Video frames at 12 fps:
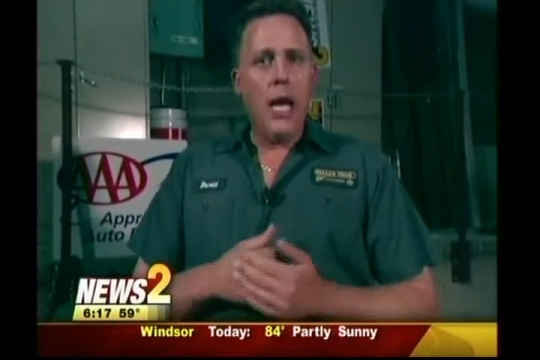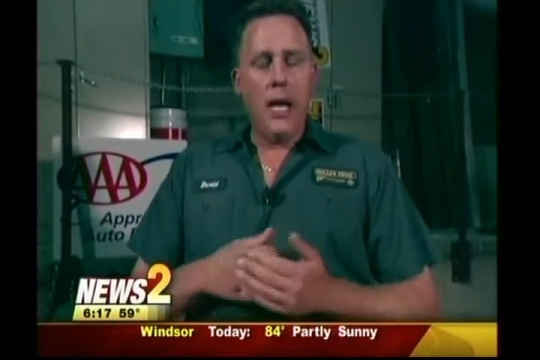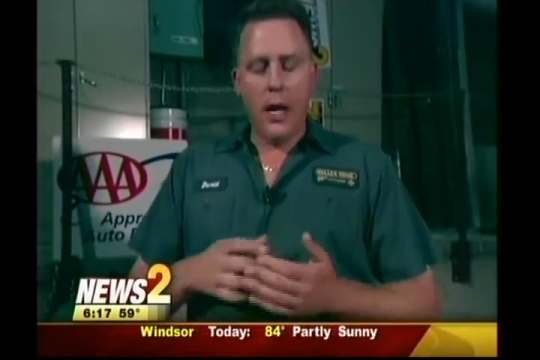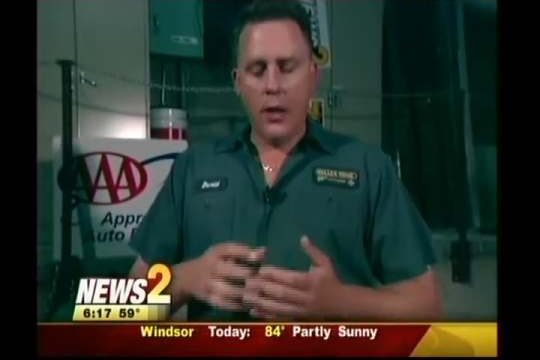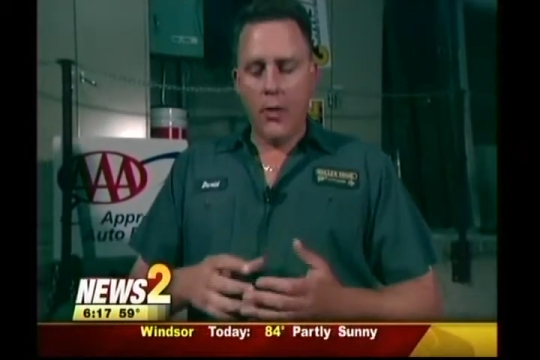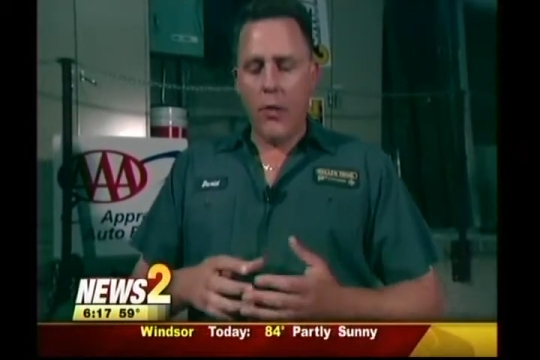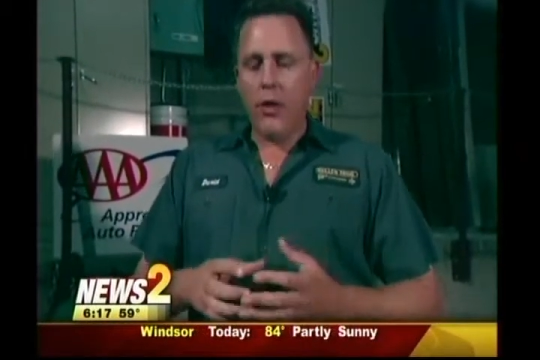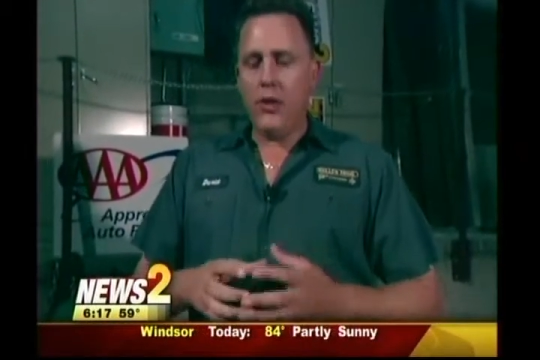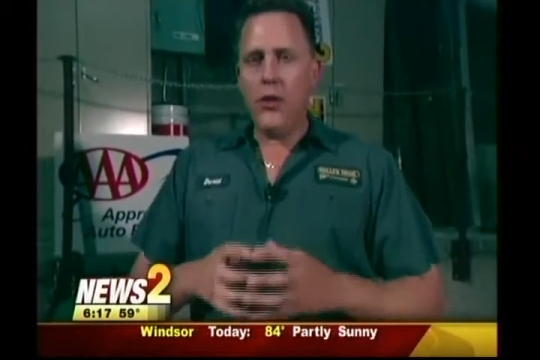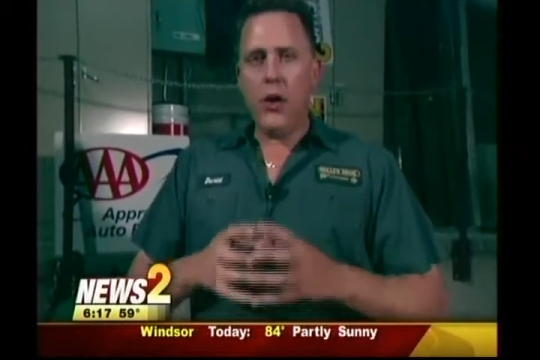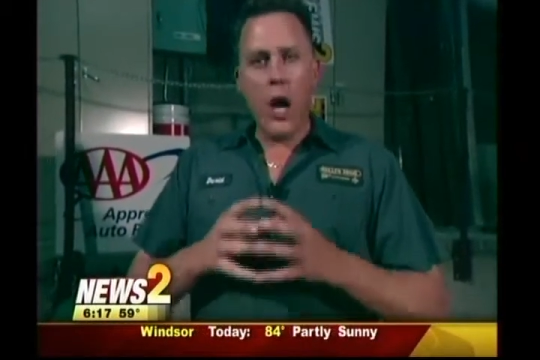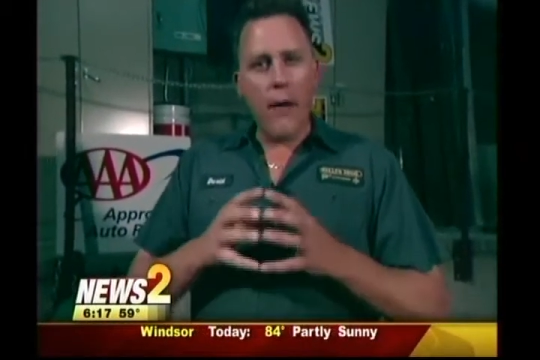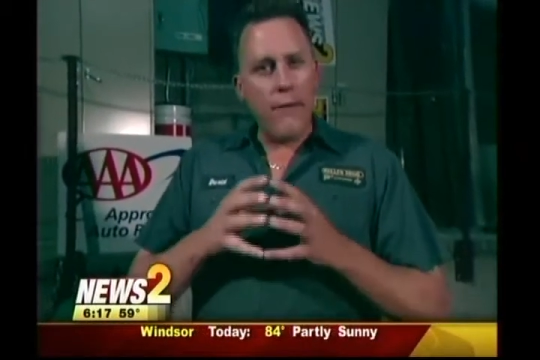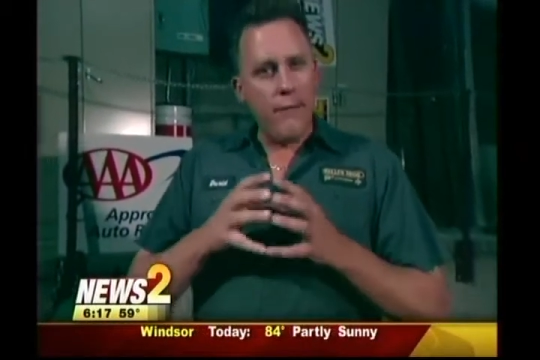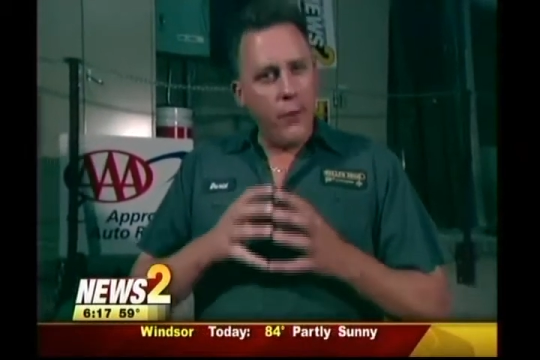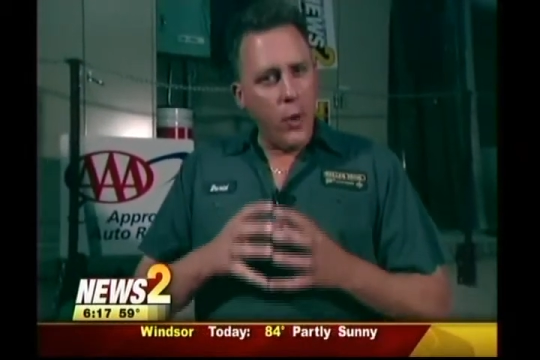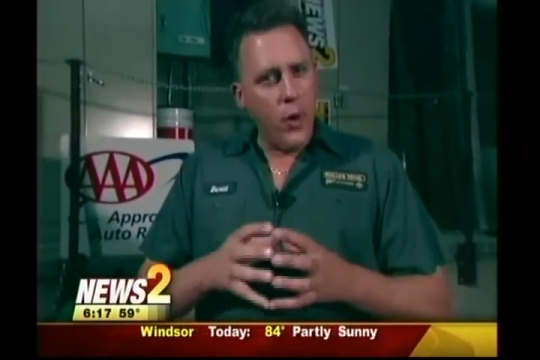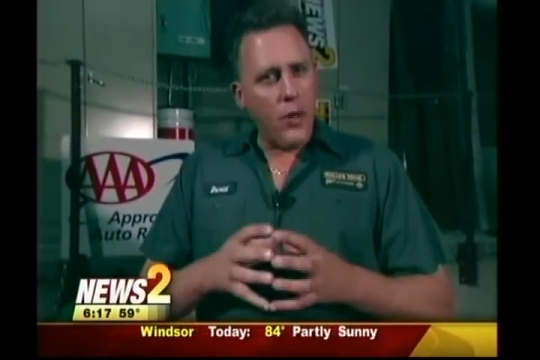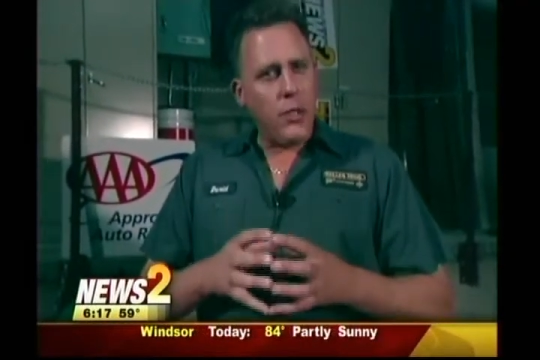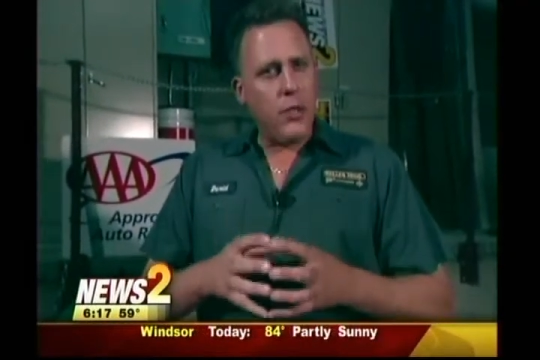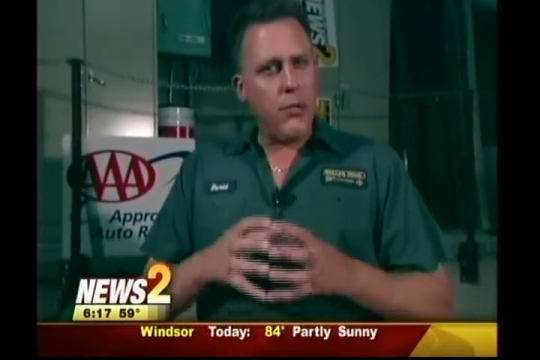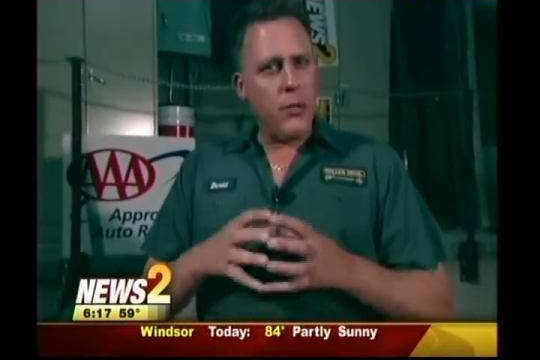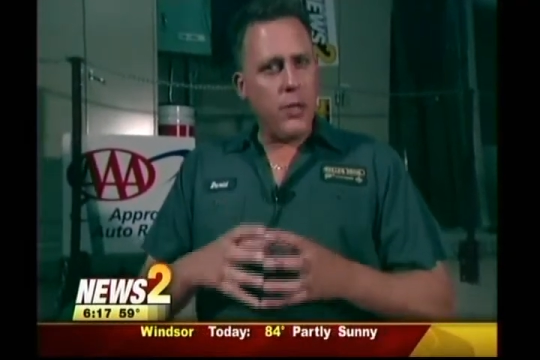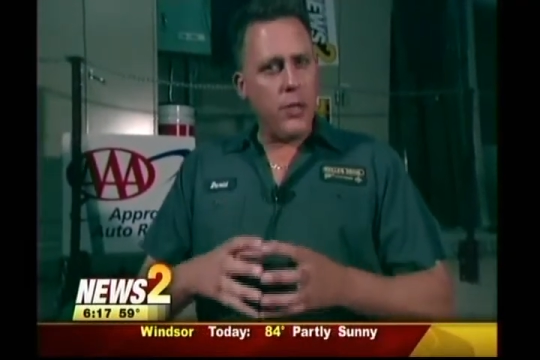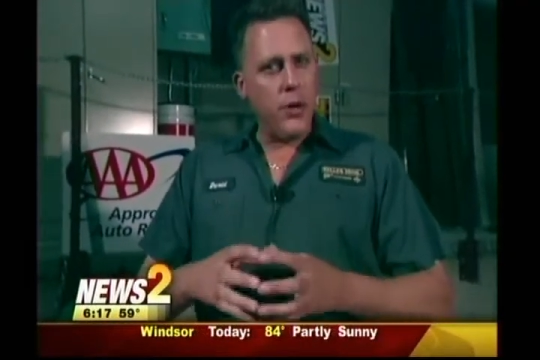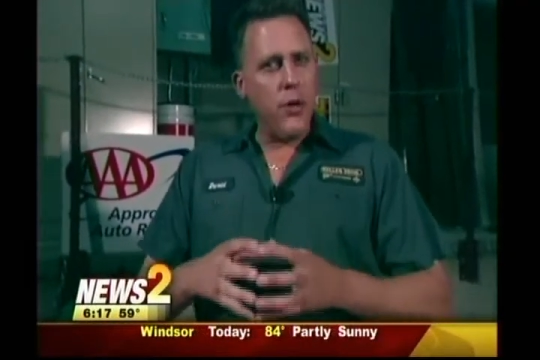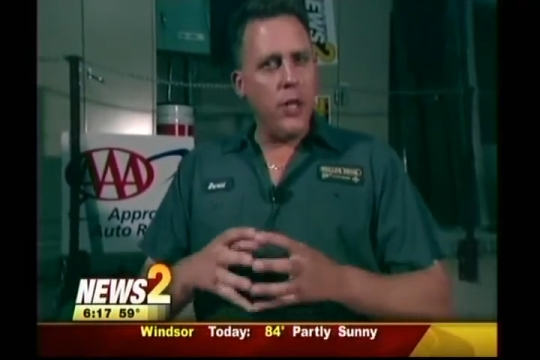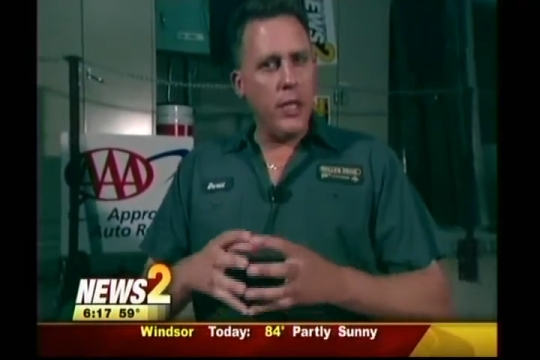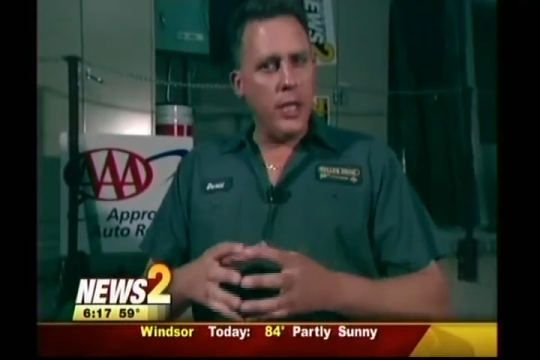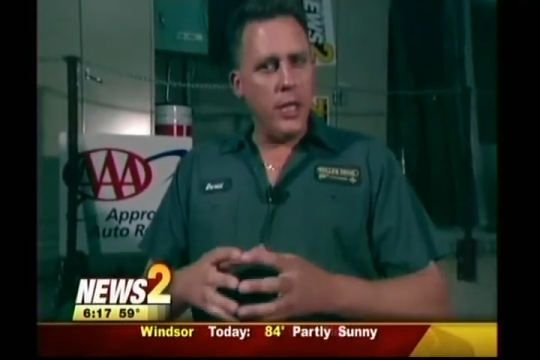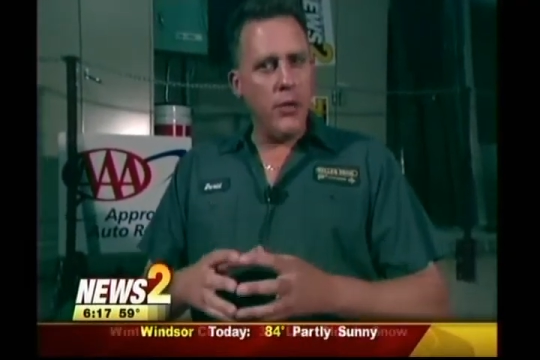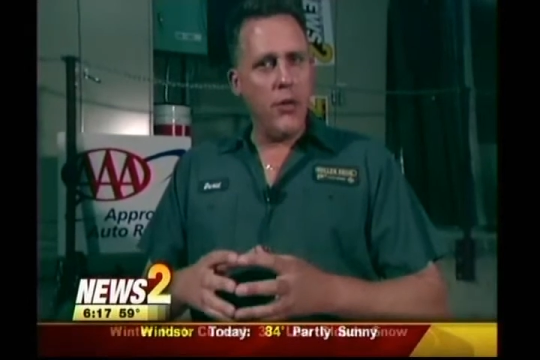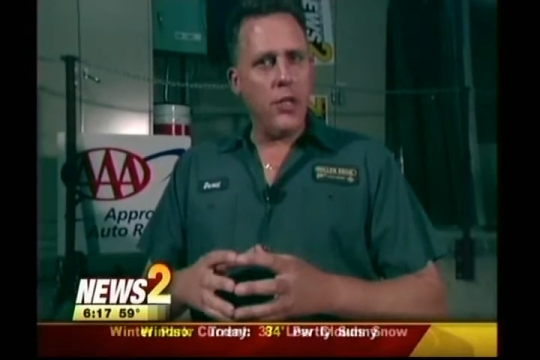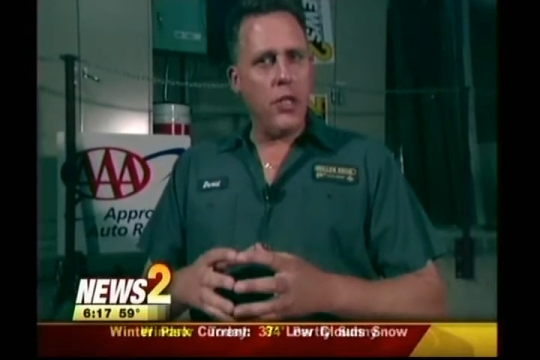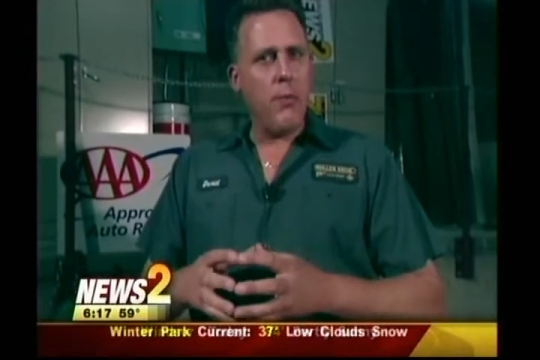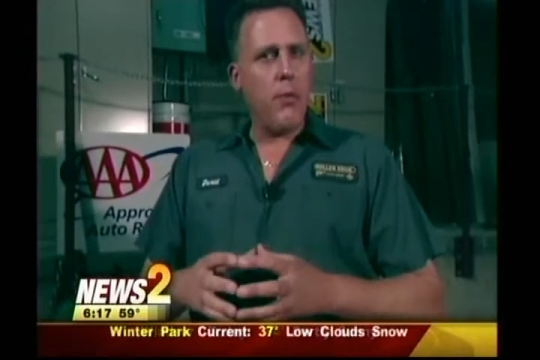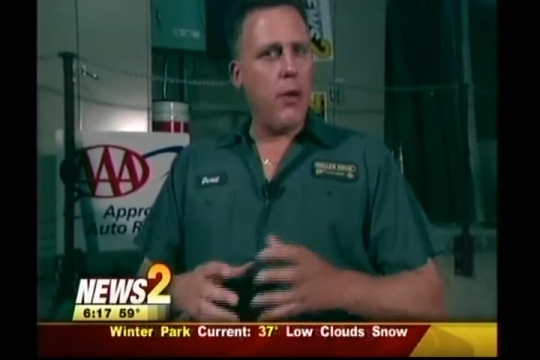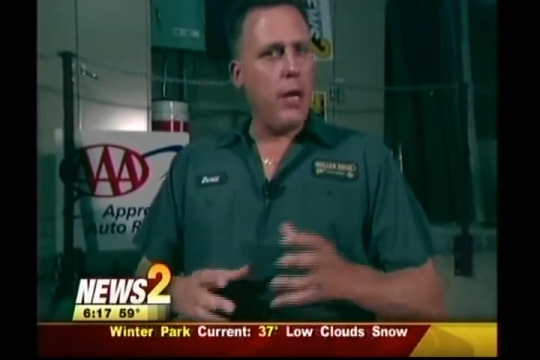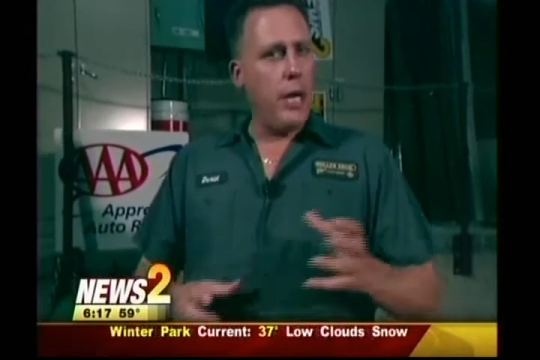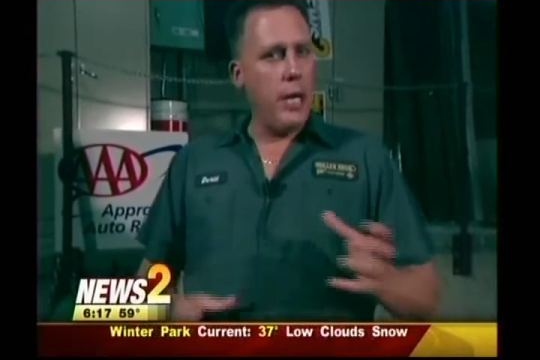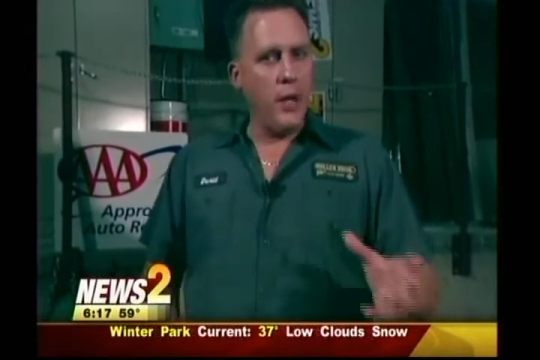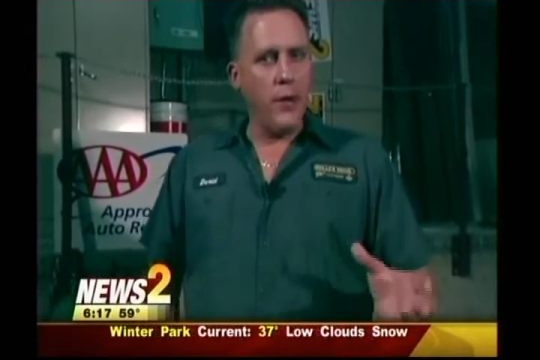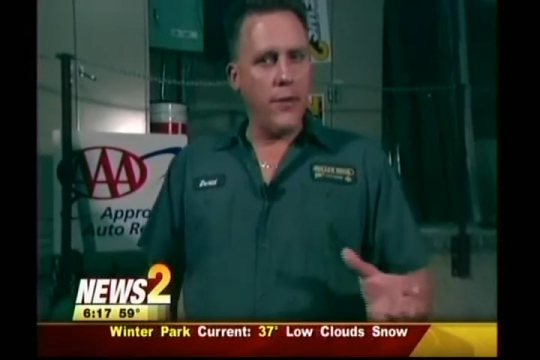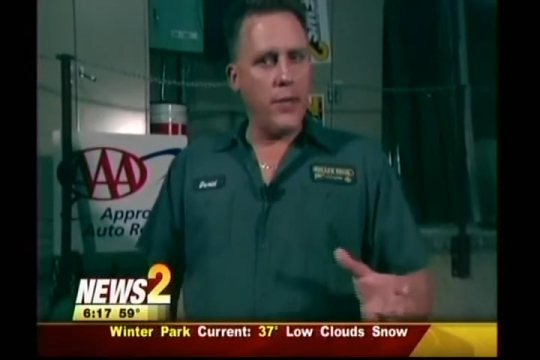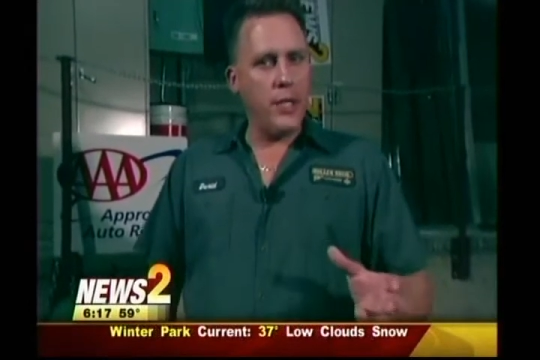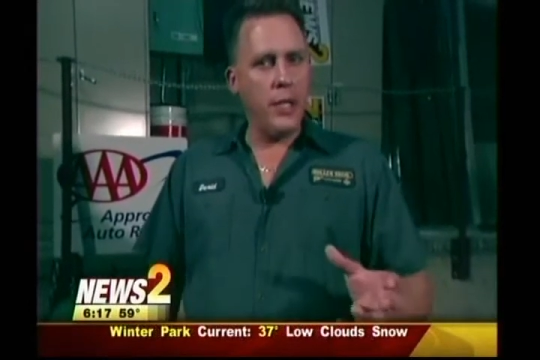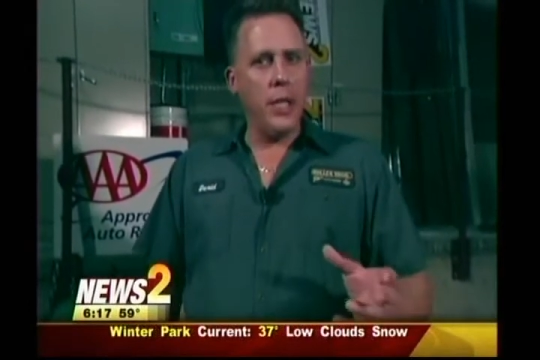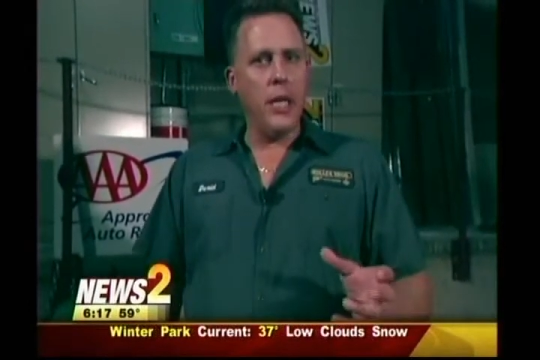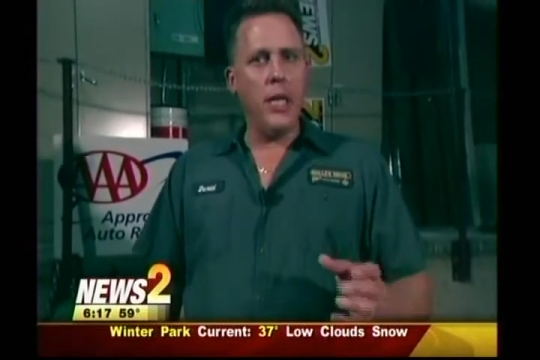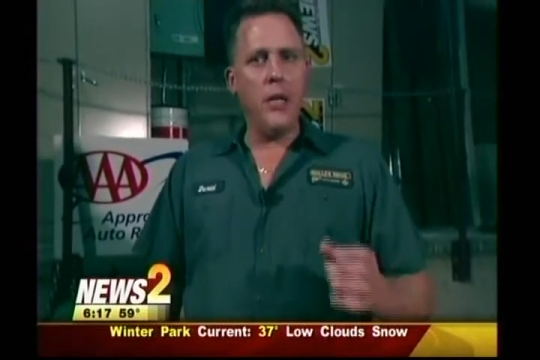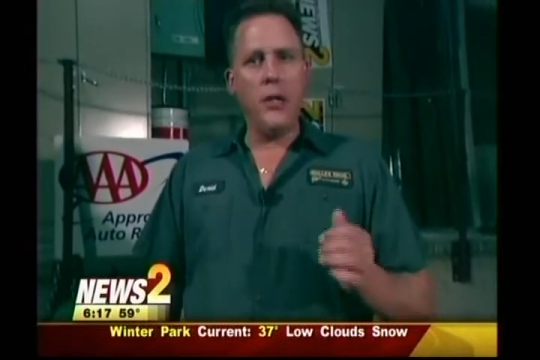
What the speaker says: In other words, you're not forced to return to the dealership or any other facility.